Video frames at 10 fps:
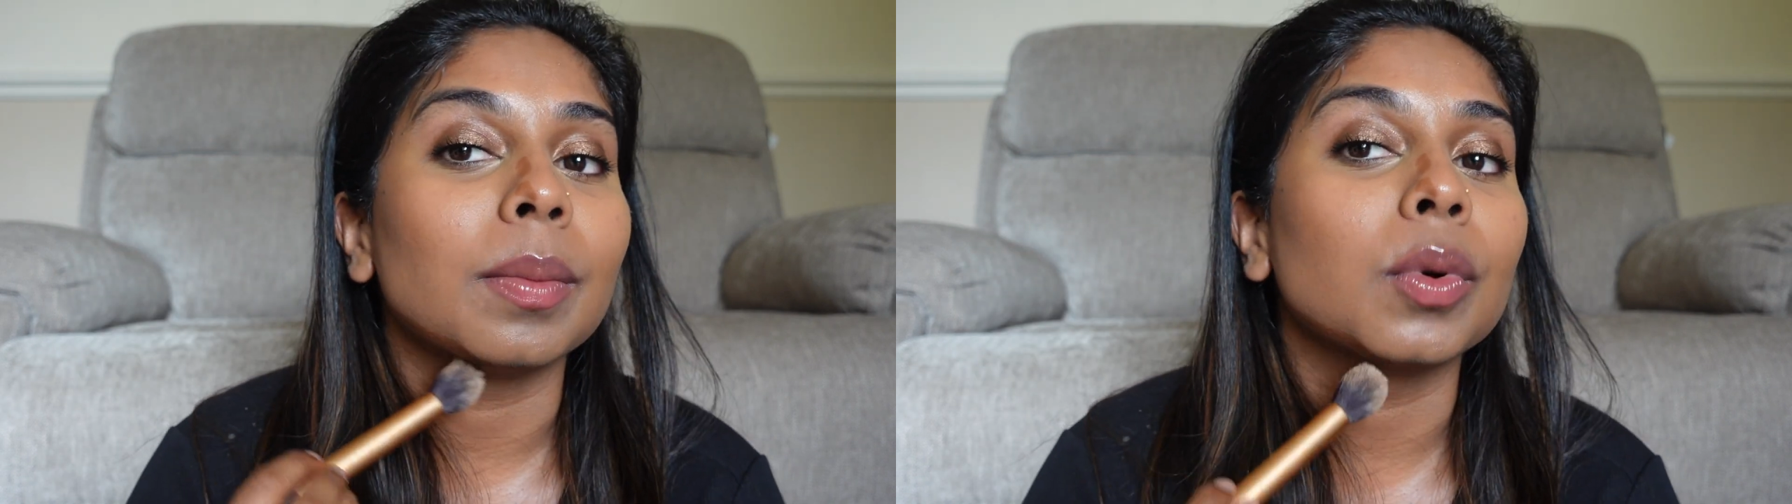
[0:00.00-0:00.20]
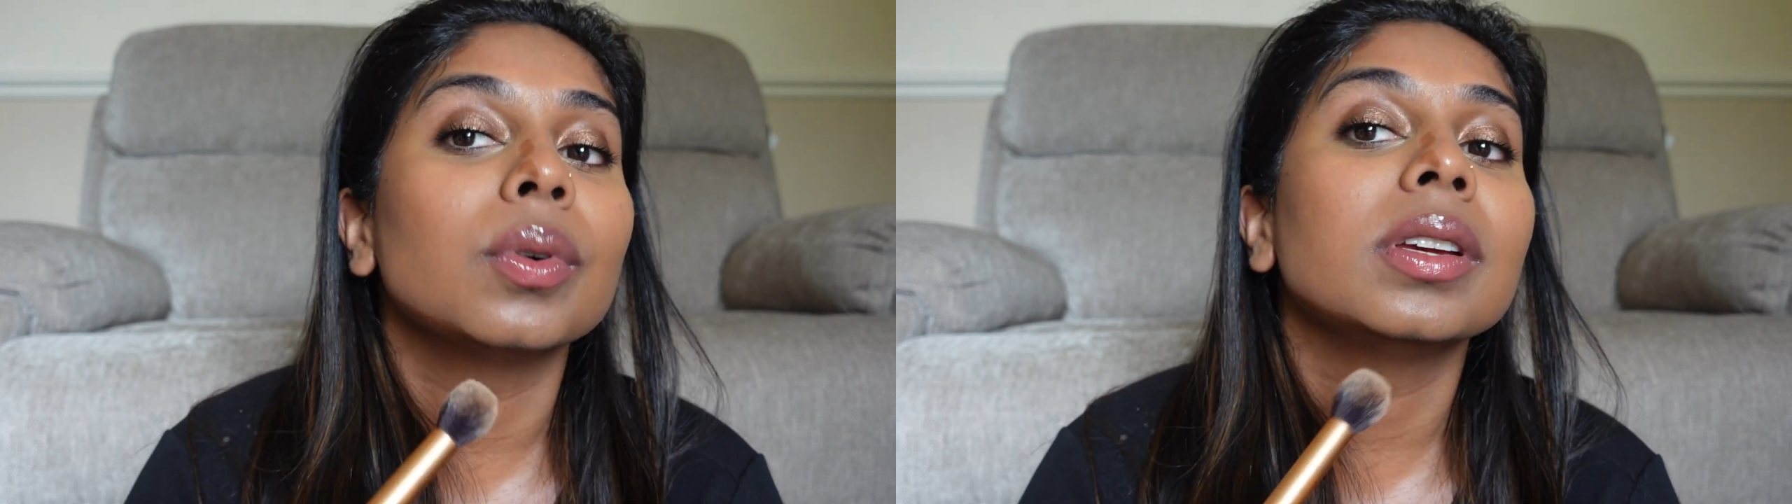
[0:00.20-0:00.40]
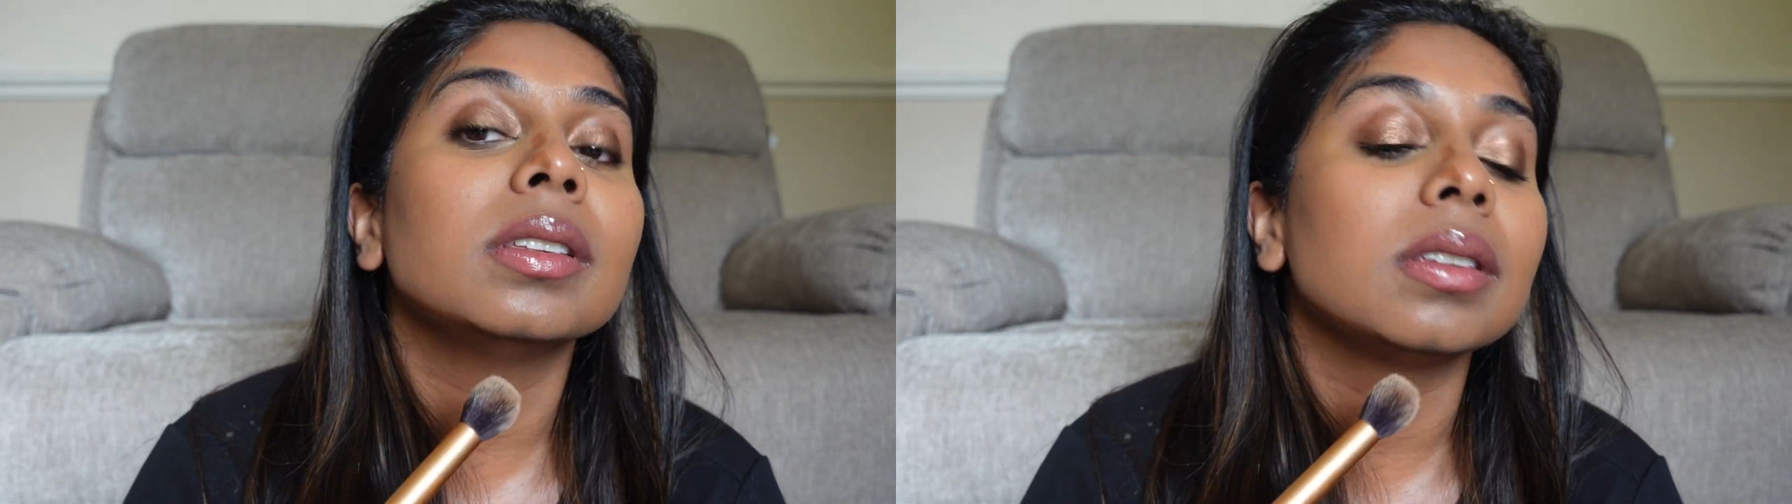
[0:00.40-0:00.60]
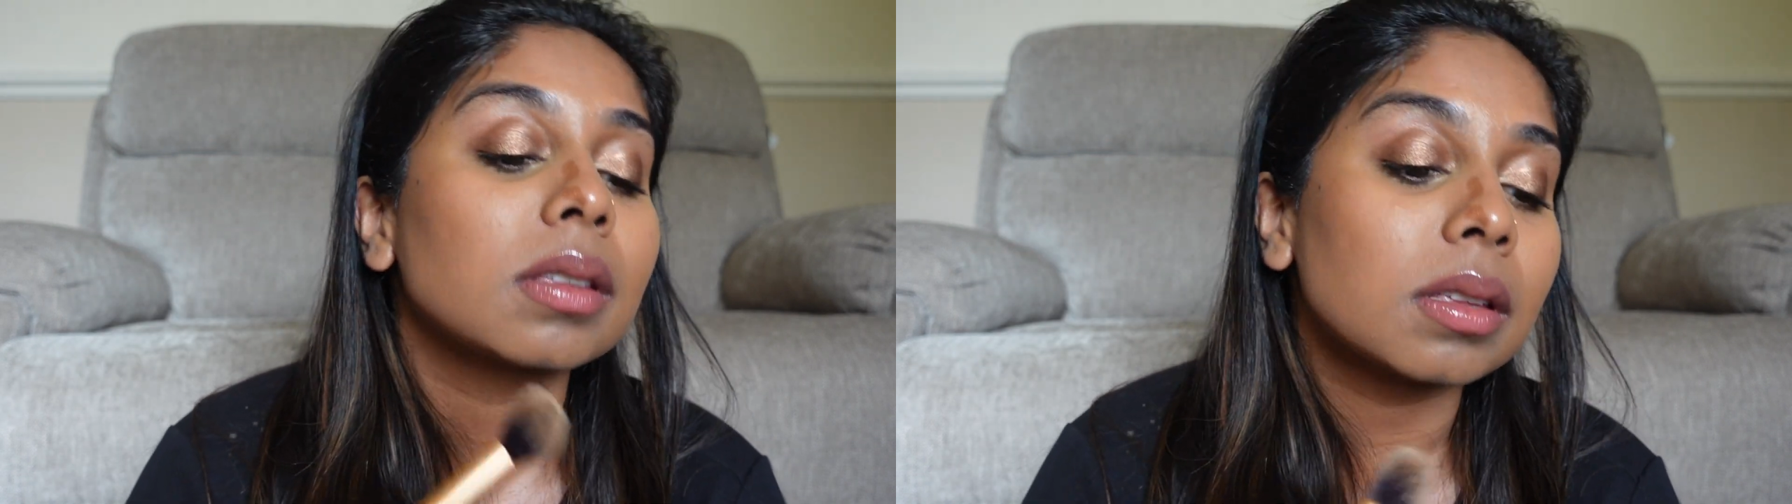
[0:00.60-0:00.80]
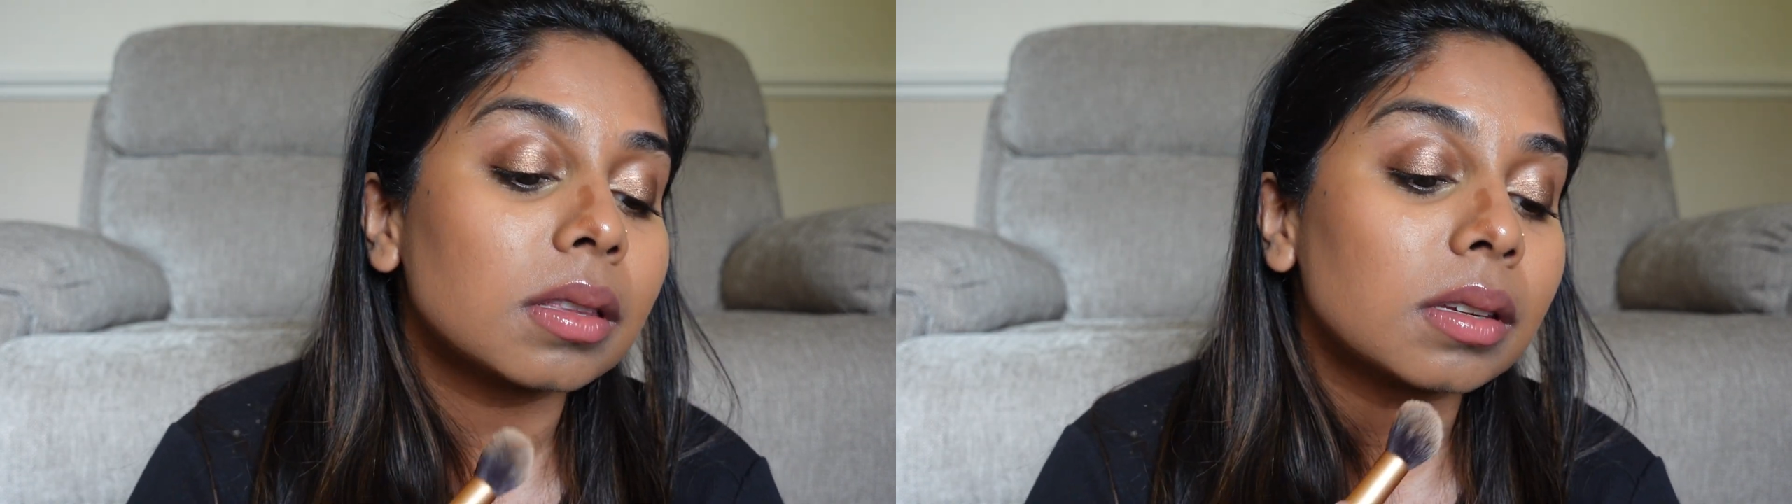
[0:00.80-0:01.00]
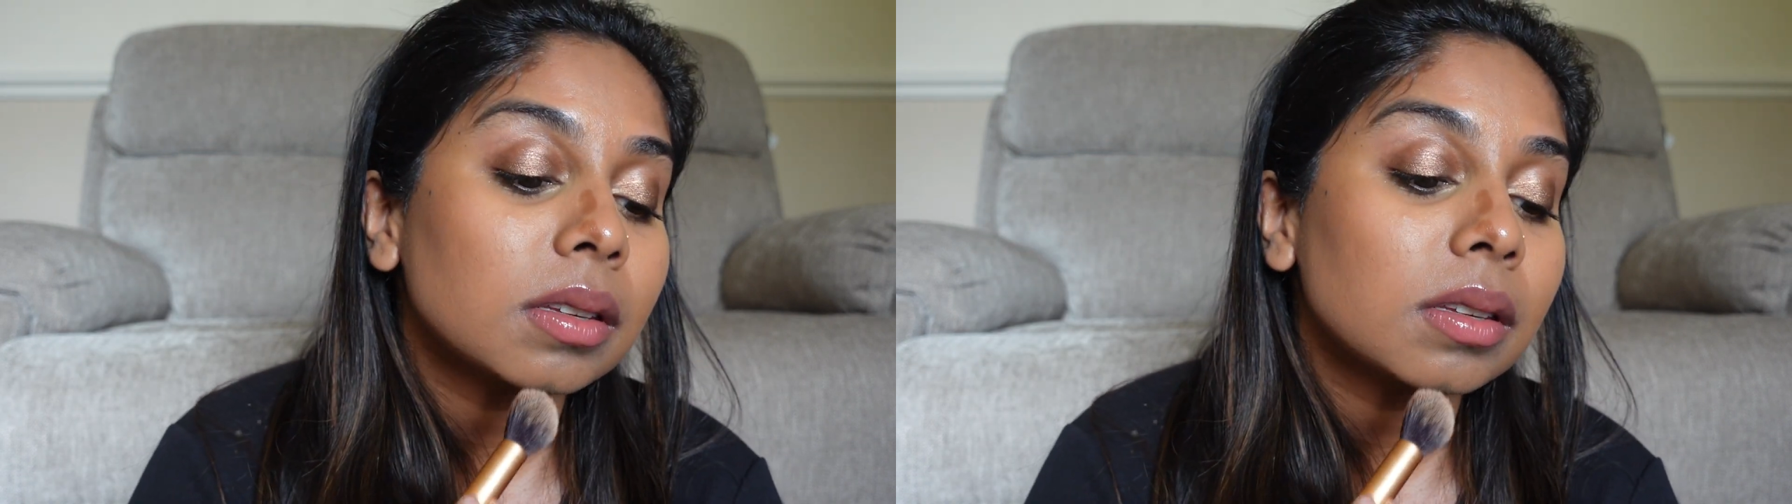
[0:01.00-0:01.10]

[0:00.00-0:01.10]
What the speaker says: more easier than this,